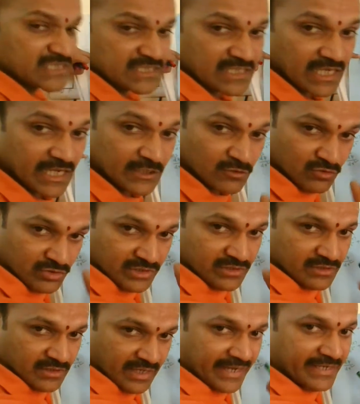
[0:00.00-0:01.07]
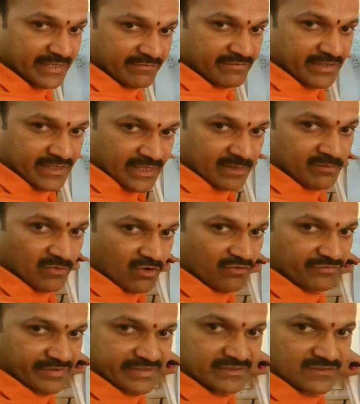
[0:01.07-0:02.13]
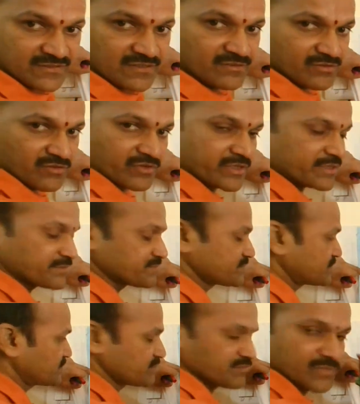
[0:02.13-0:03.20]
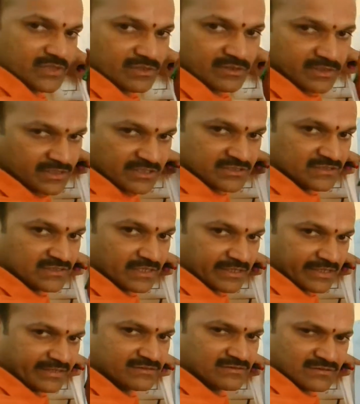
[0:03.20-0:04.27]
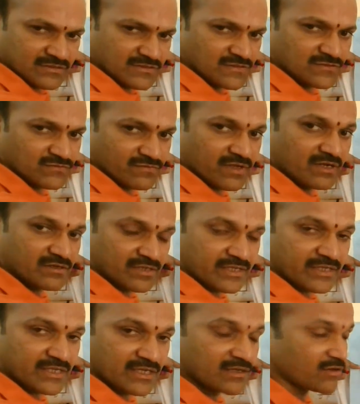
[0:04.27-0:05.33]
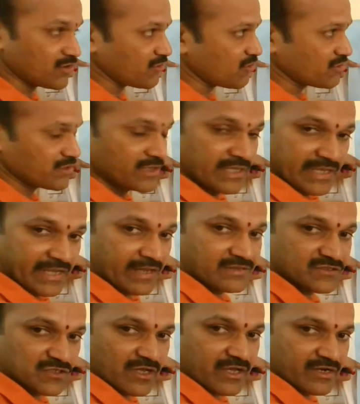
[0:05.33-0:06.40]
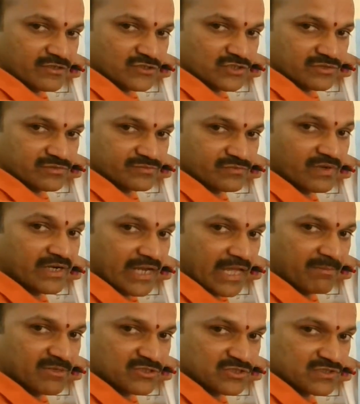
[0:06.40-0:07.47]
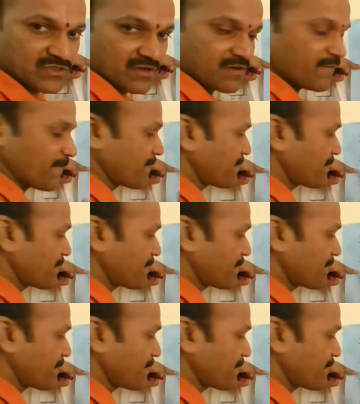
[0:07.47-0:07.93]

See, I don't write every time of x. Okay. Is there x? In the sense we are taking along x direction, one dimensional.